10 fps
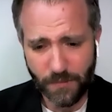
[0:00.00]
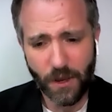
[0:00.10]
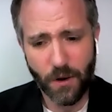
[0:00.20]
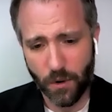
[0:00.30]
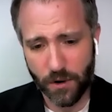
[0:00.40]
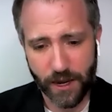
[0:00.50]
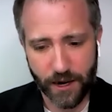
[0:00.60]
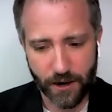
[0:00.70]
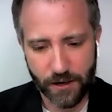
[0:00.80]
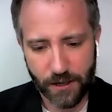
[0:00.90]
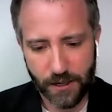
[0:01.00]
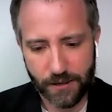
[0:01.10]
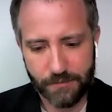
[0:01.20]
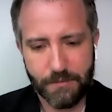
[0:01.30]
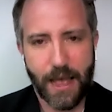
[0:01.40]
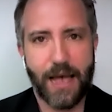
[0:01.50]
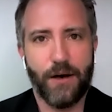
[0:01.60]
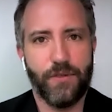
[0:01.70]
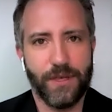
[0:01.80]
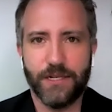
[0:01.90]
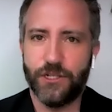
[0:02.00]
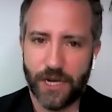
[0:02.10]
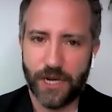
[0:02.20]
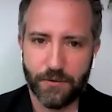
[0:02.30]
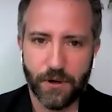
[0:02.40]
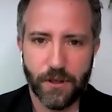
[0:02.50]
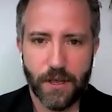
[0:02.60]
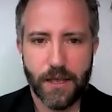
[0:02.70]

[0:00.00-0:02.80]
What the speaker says: or their health in general.